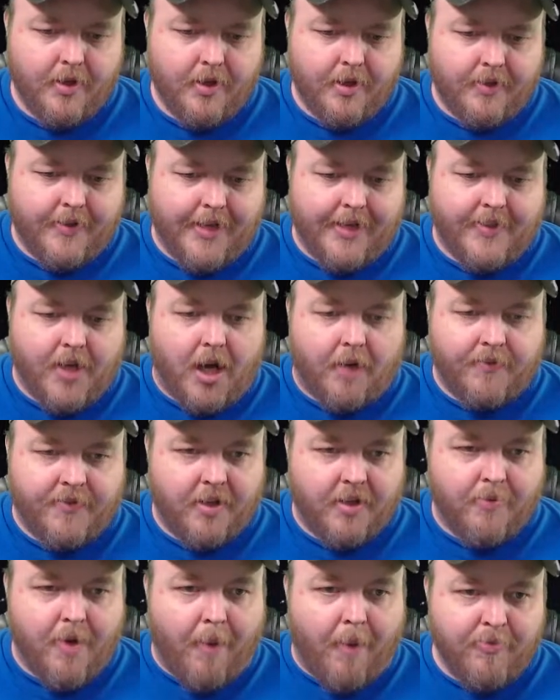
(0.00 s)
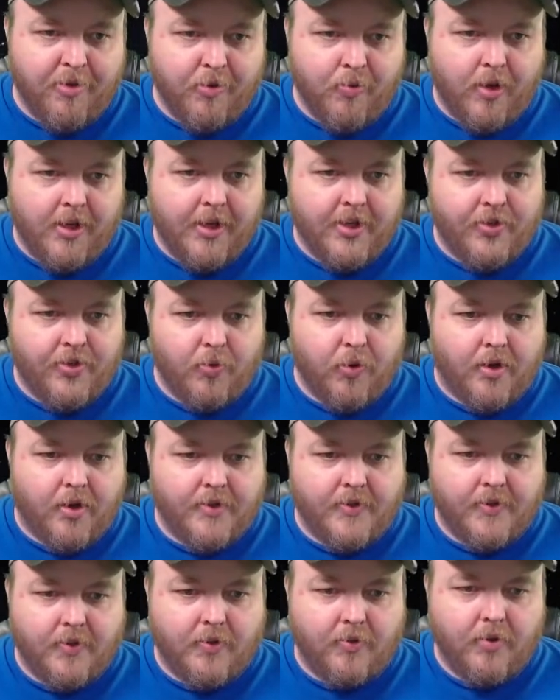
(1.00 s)
That's often a problem you run into
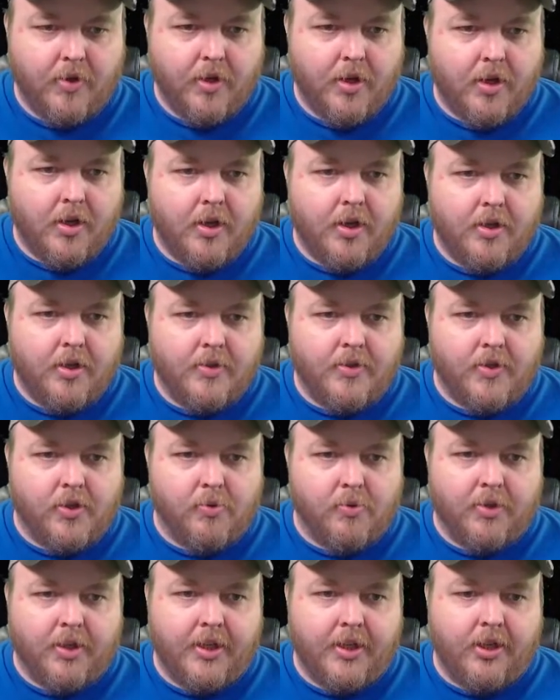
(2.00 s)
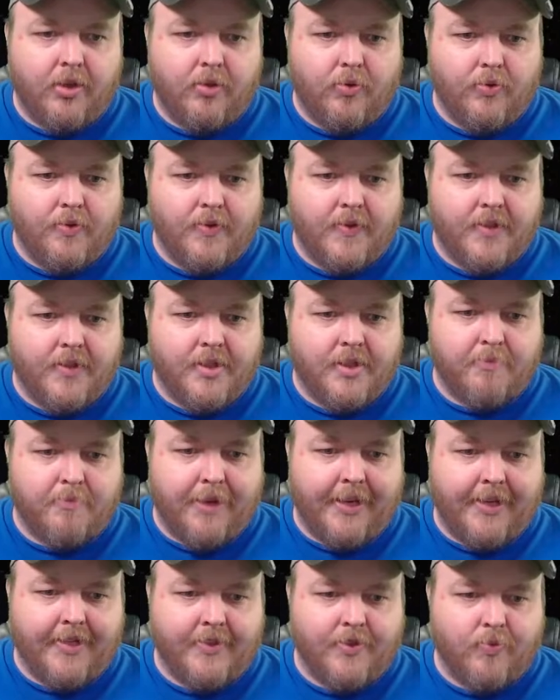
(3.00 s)
also. So we're going to use the
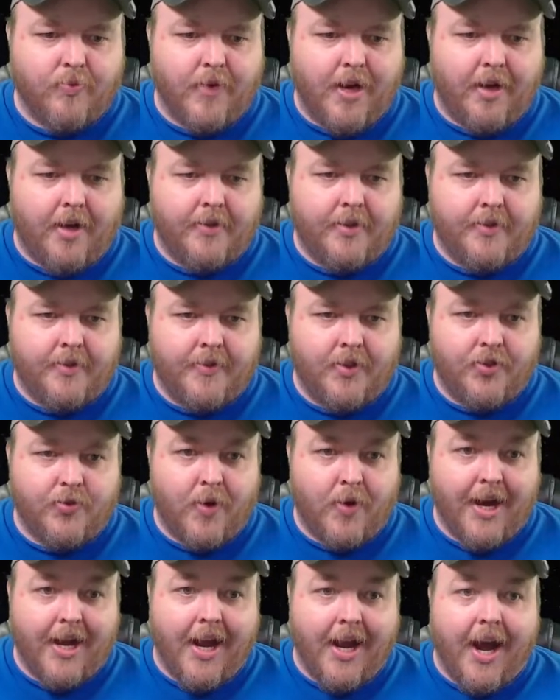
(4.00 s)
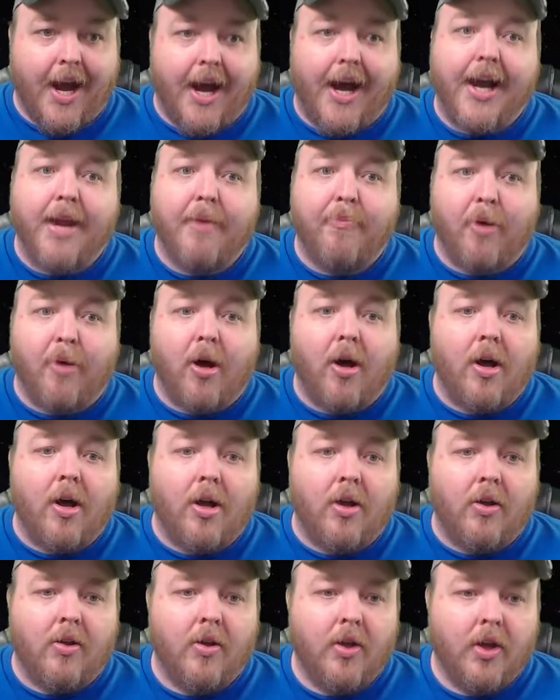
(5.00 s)
space around us to try and
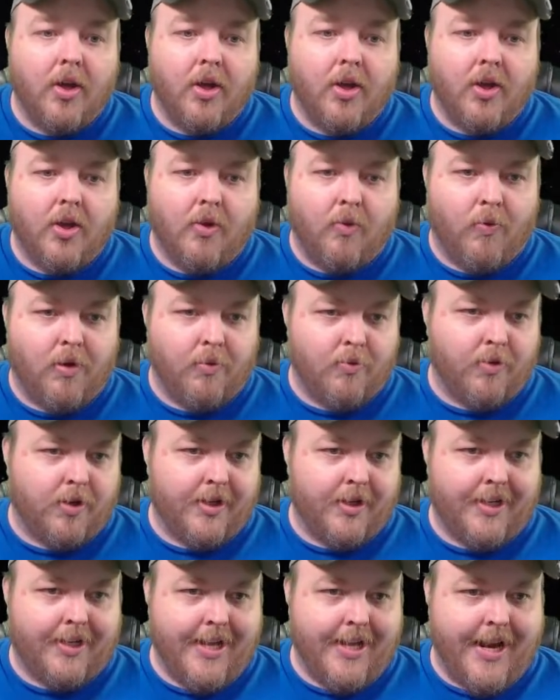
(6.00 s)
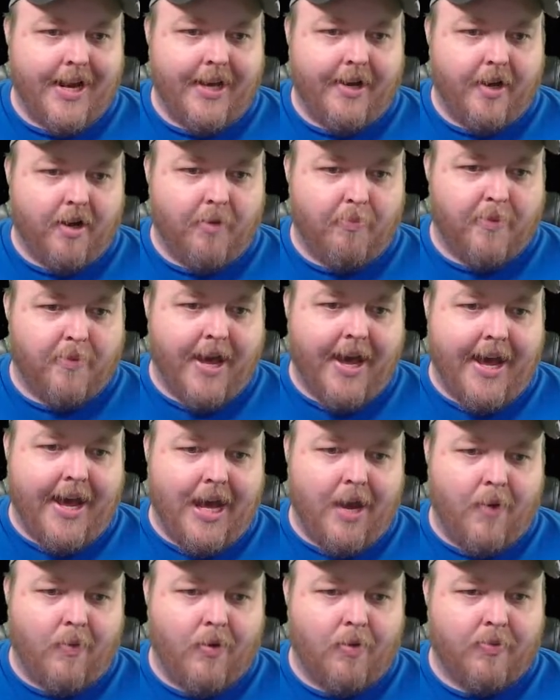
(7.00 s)
eyeball where we're going to line up
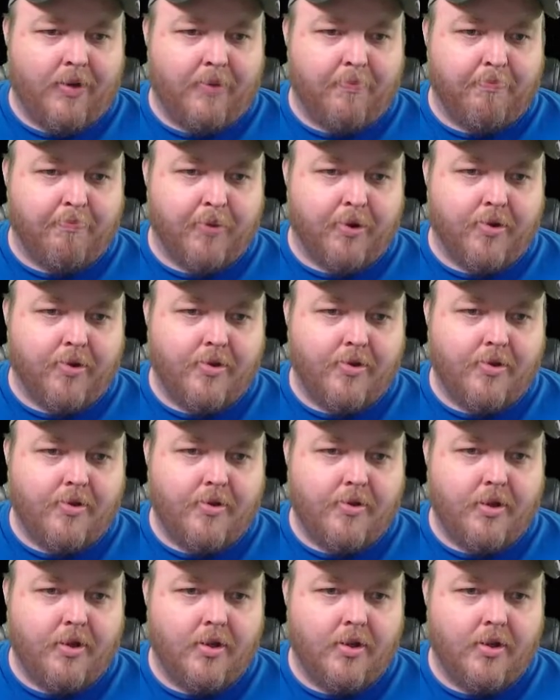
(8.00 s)
at when we burn.